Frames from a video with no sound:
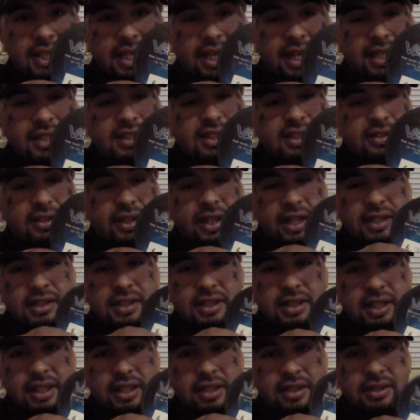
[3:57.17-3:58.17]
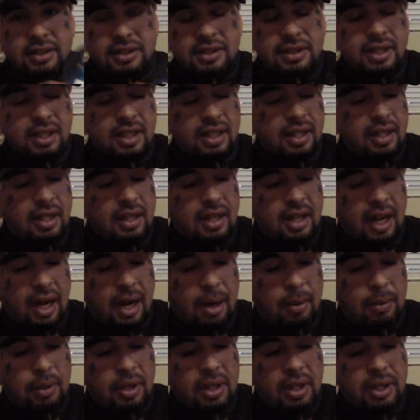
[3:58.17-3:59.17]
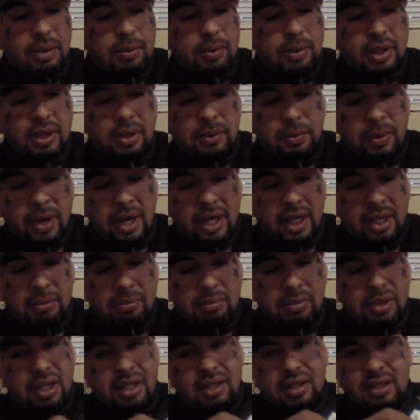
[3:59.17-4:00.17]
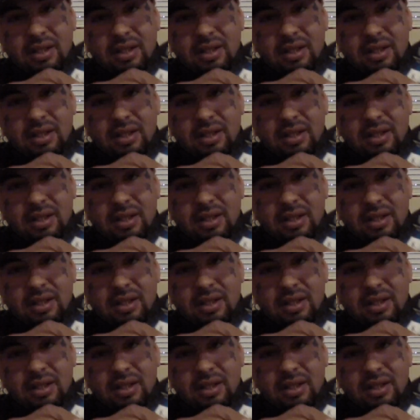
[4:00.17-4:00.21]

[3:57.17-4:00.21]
test as leaders. I really wouldn't recommend